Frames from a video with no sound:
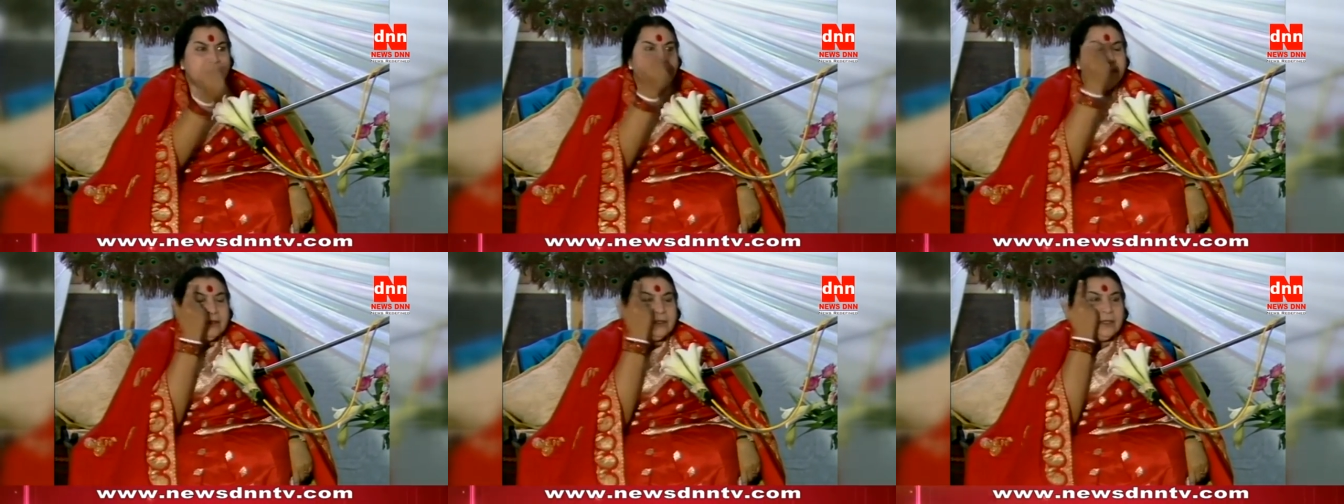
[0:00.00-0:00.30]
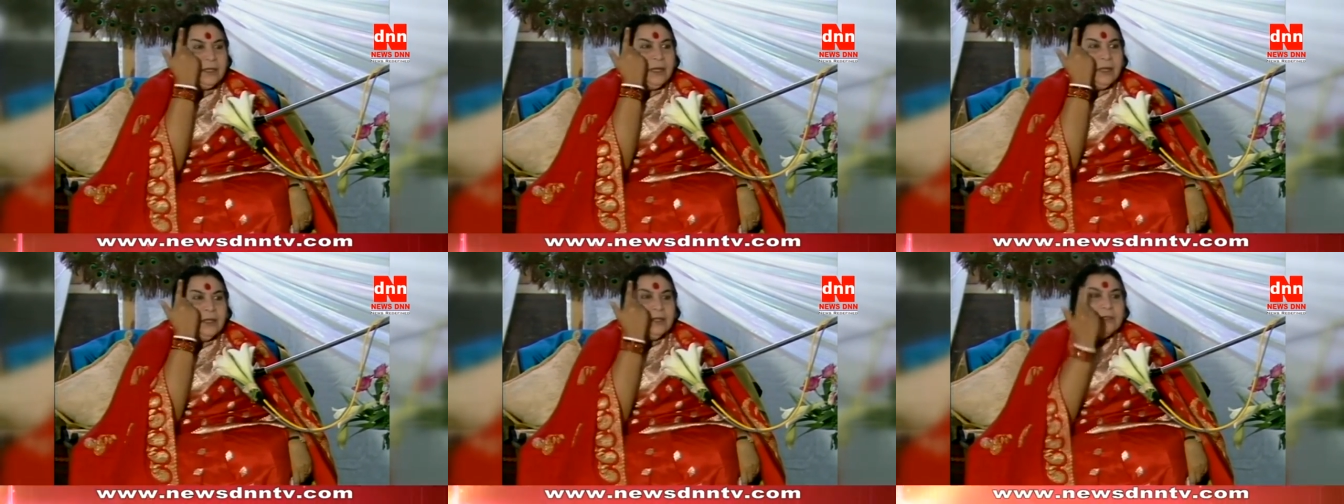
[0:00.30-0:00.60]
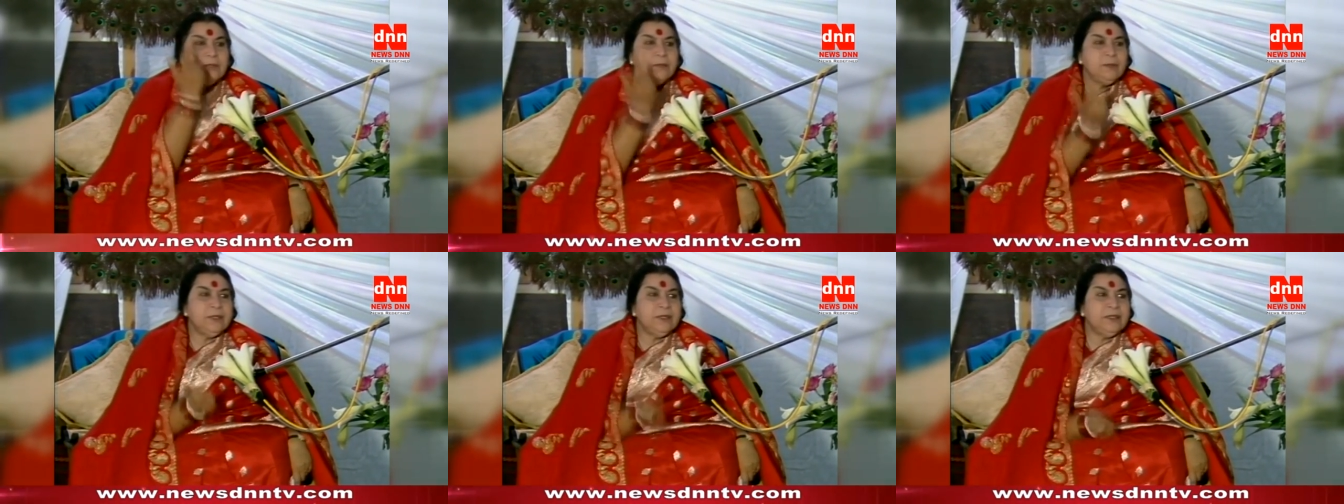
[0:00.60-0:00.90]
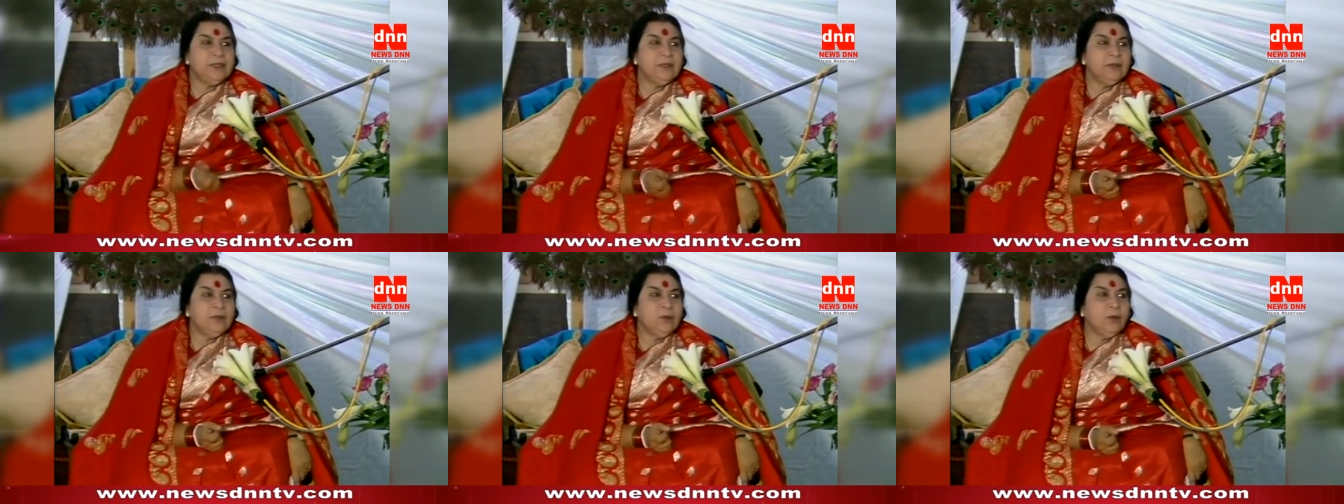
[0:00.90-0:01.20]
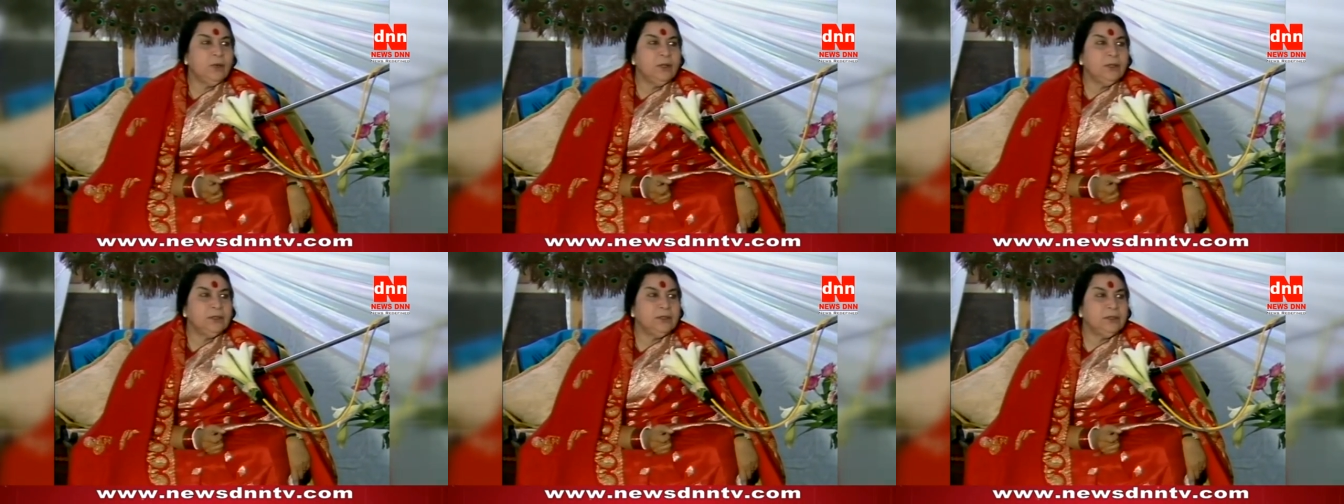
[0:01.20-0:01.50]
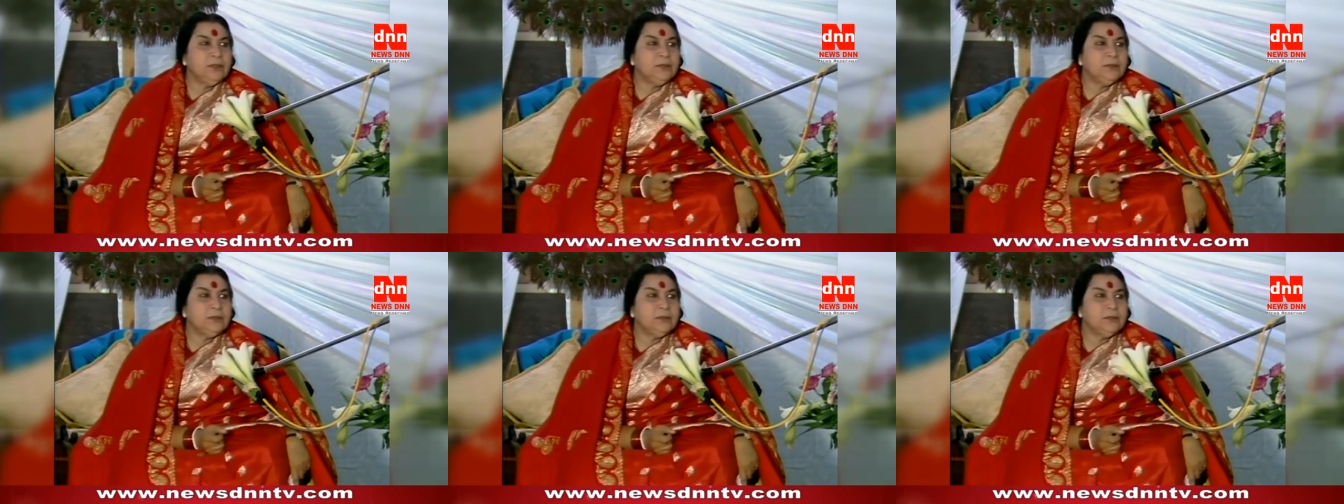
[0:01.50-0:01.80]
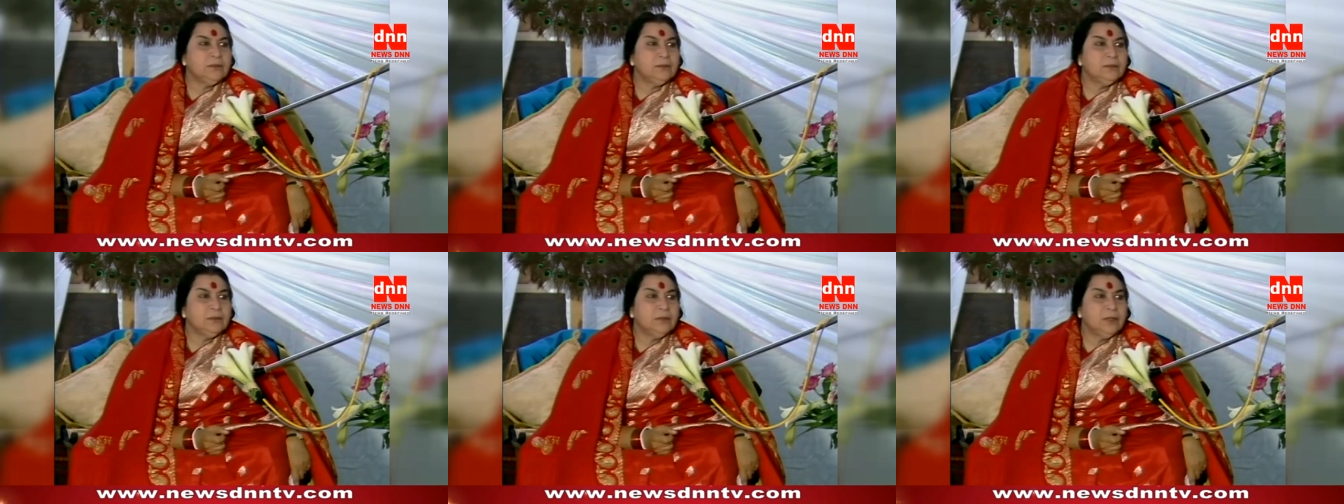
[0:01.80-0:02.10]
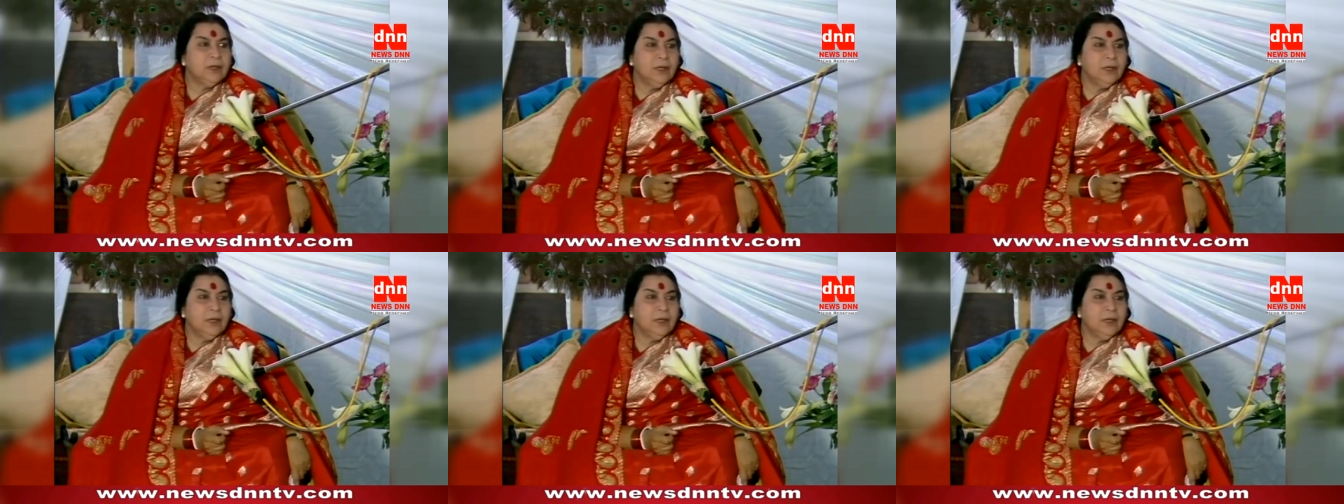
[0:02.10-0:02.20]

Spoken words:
these special qualities,